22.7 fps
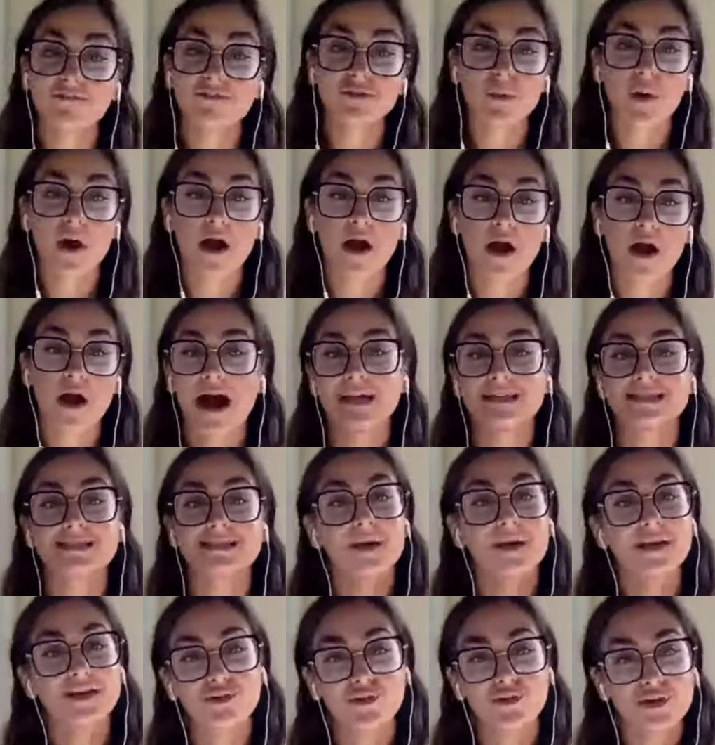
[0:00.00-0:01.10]
a mask, make
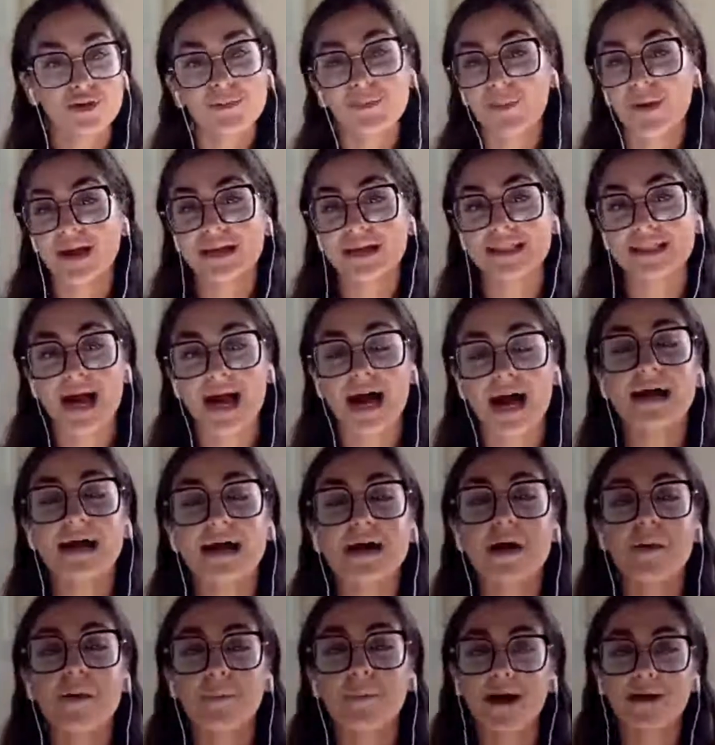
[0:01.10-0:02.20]
sure you bring that.
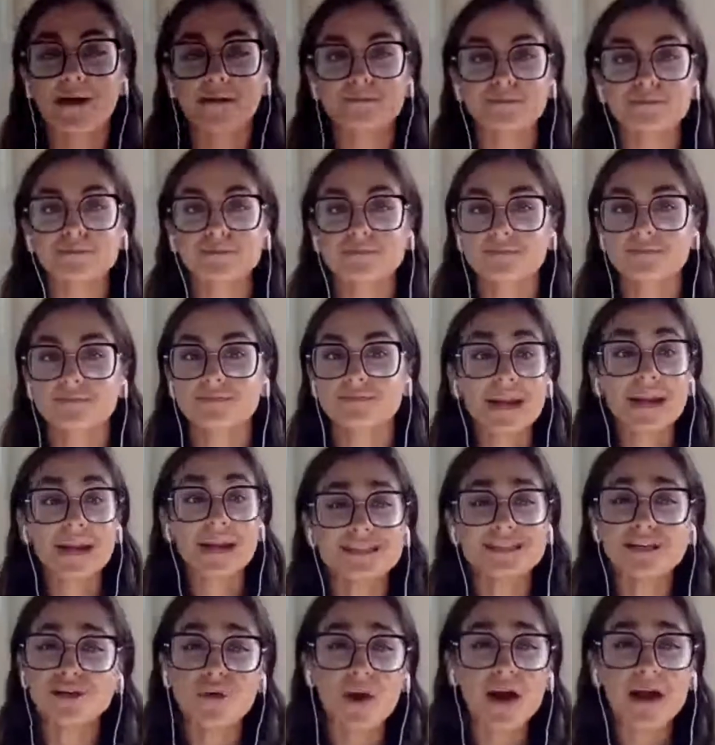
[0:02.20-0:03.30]
But
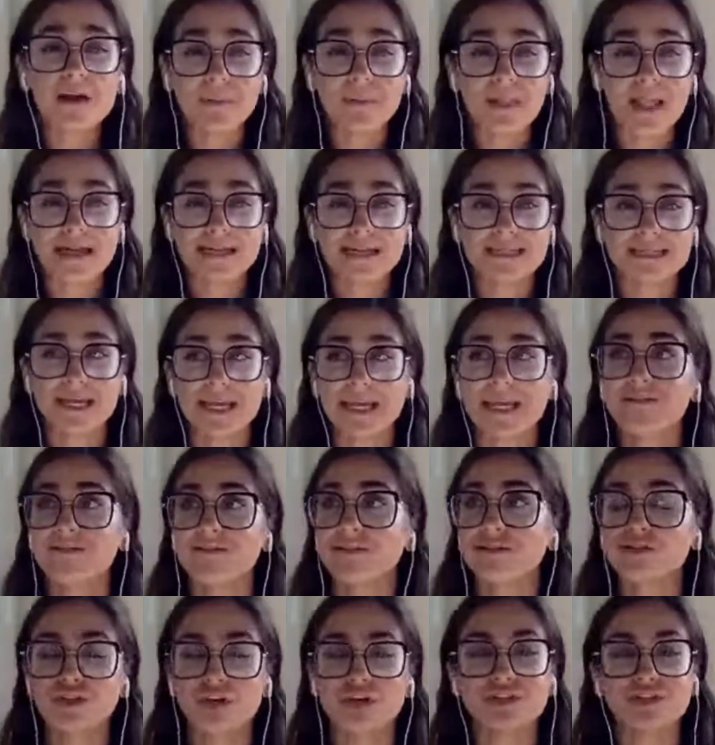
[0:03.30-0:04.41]
it's a great place to
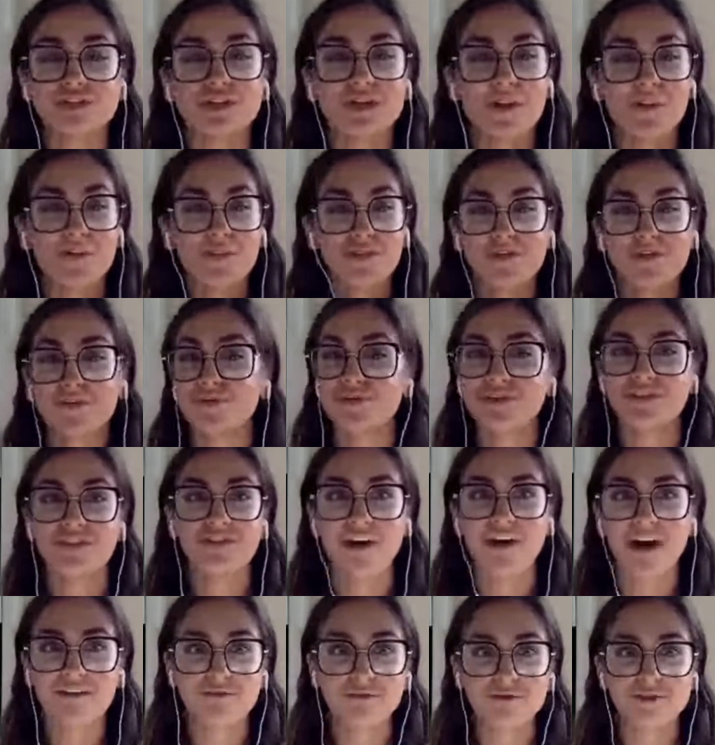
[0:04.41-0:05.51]
even just, the
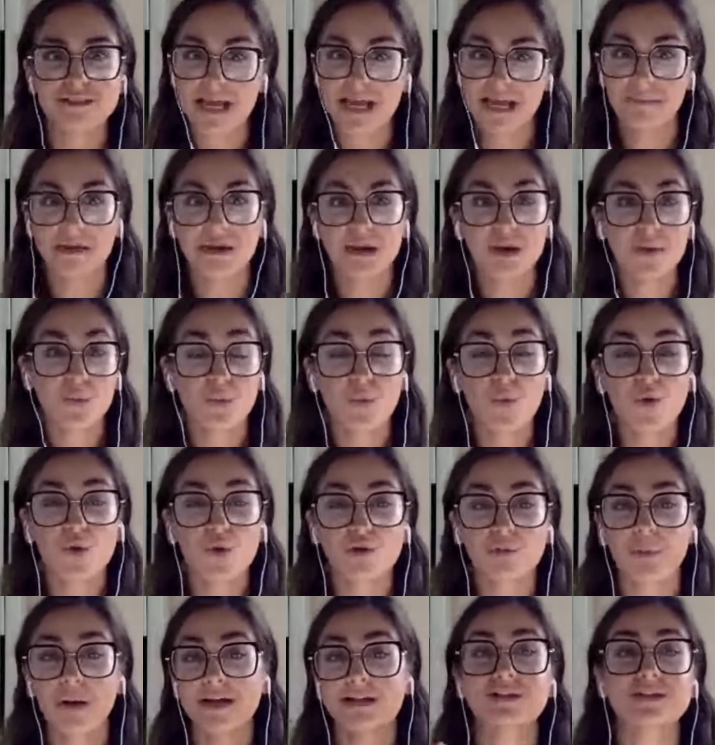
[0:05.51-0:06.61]
5 or 10 minute
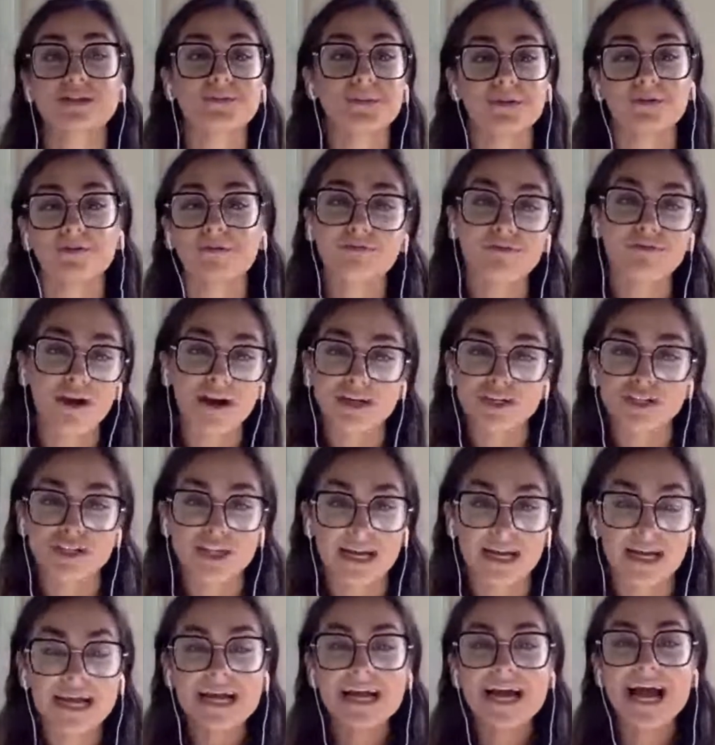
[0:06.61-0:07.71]
walk might be
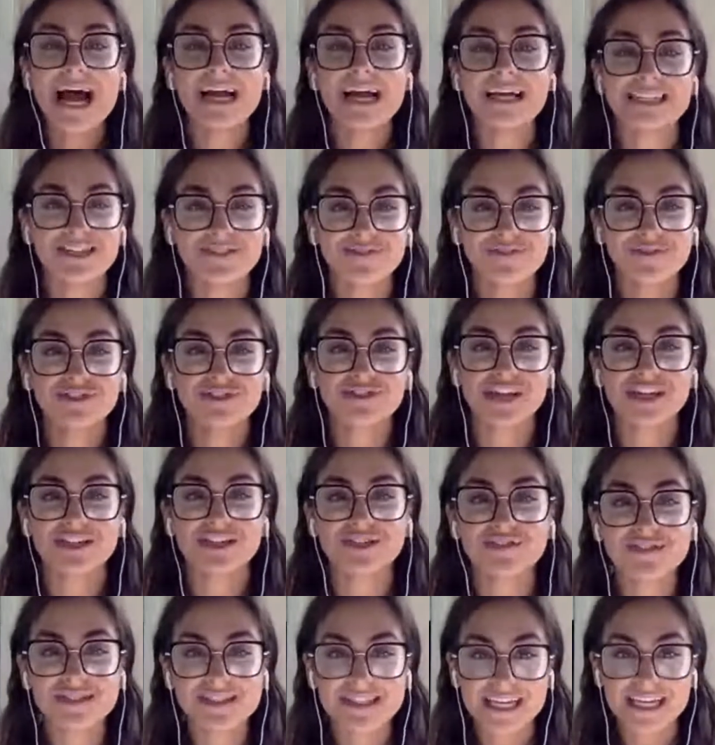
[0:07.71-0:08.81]
refreshing, a different change
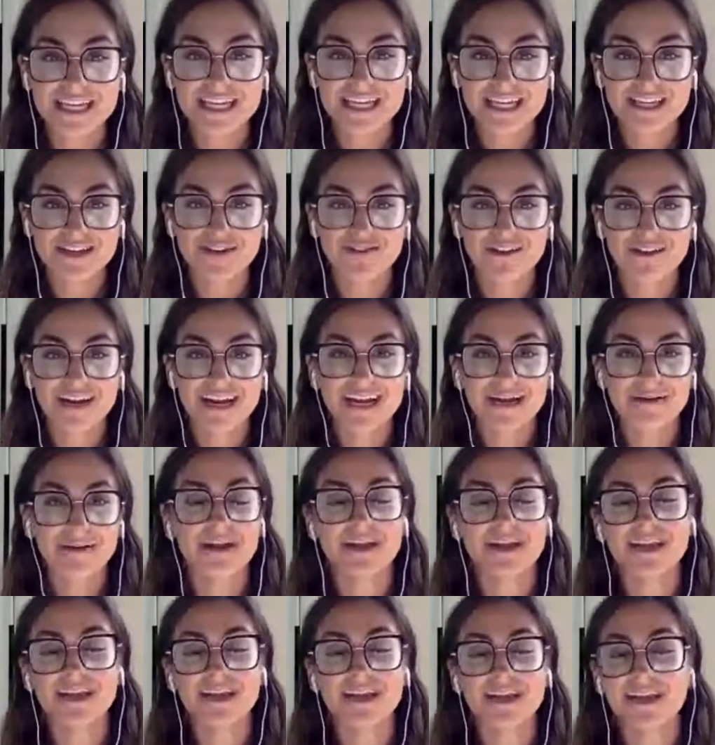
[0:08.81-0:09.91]
of scenery.
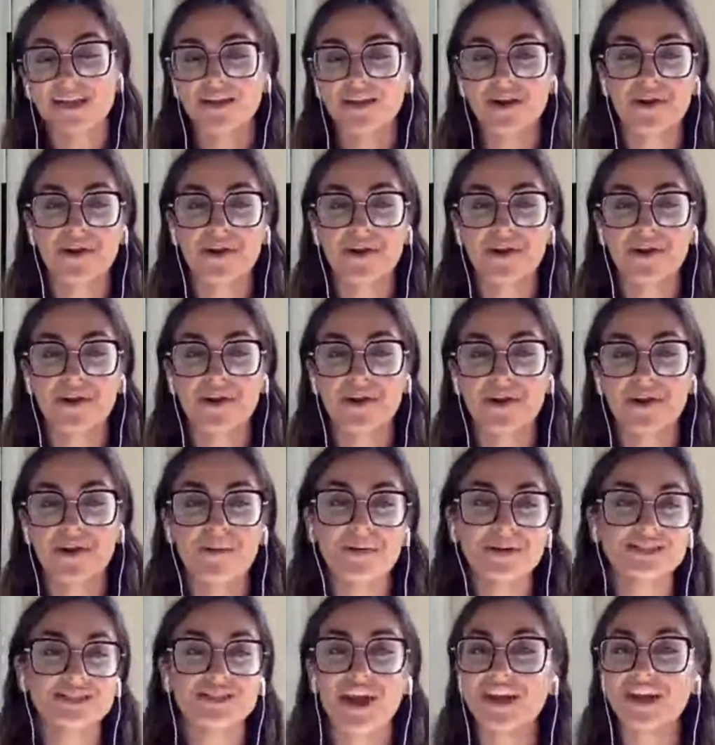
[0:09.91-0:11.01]
It changes your mood,
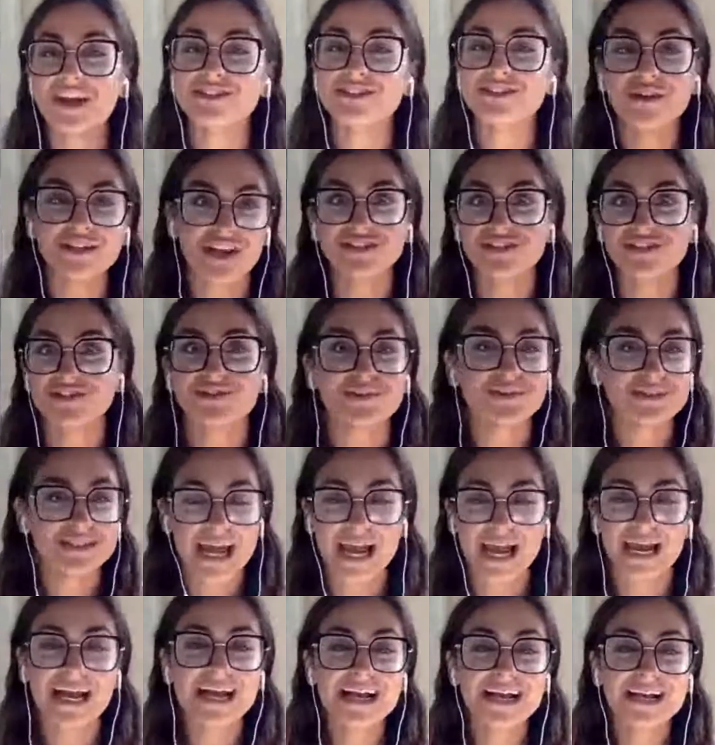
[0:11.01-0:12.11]
it changes your day.
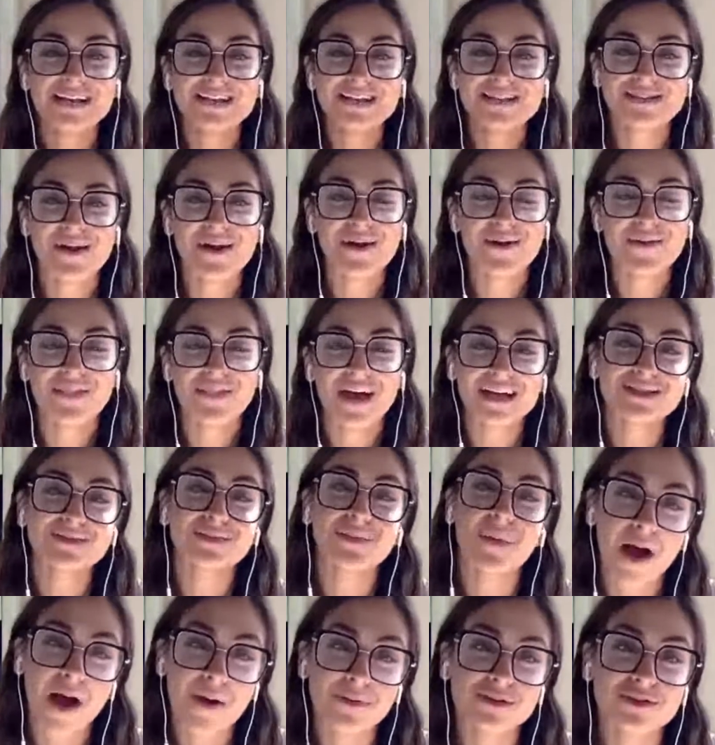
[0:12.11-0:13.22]
So that's what I
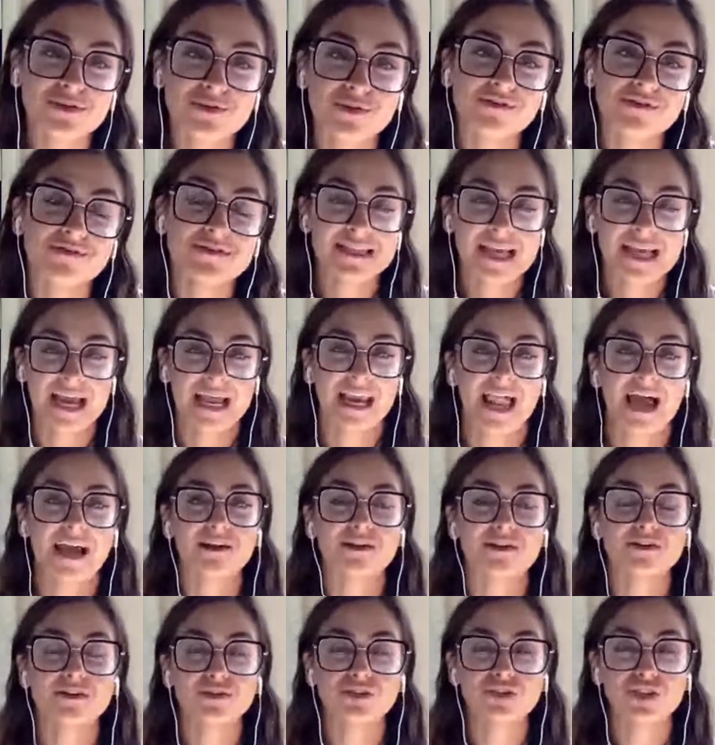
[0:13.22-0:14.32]
would sort of say, like,
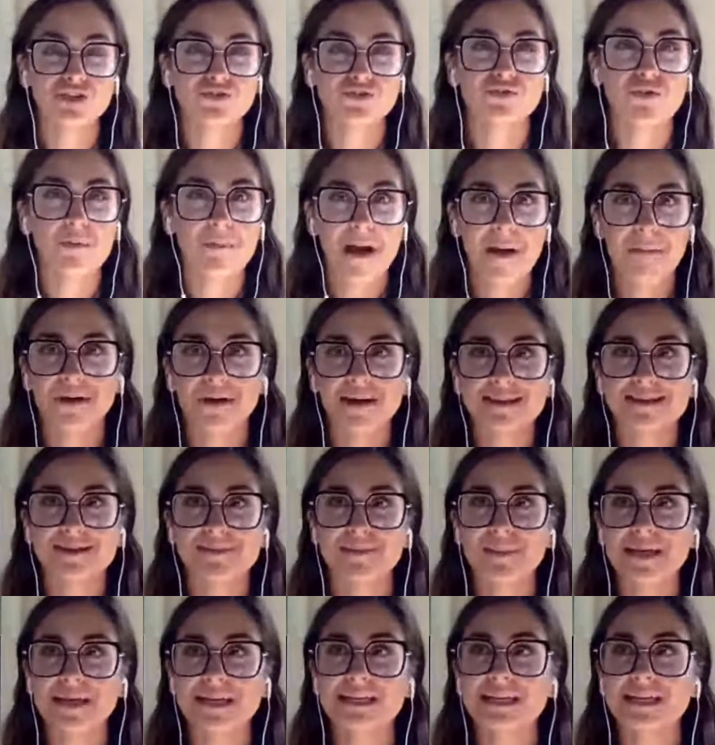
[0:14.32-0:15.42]
just remember to
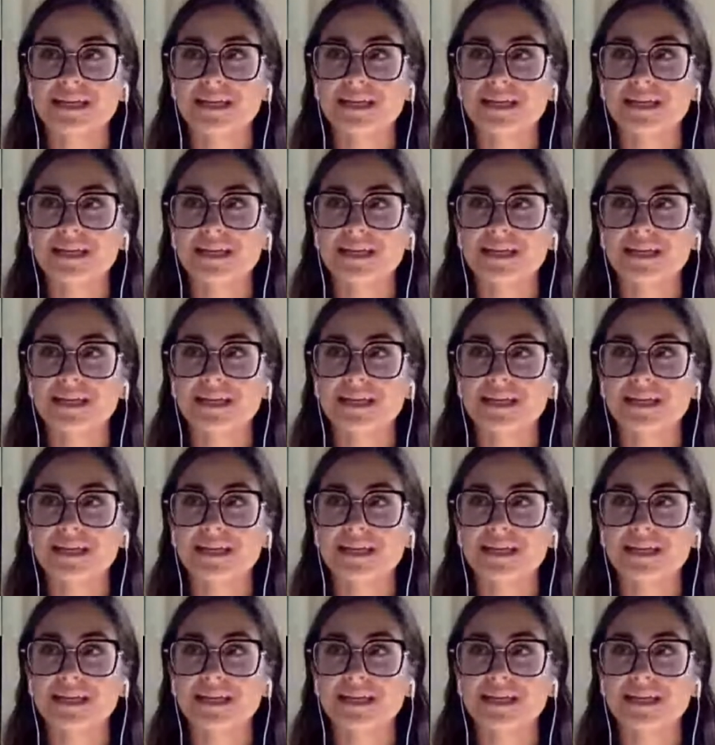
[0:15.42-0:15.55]
be,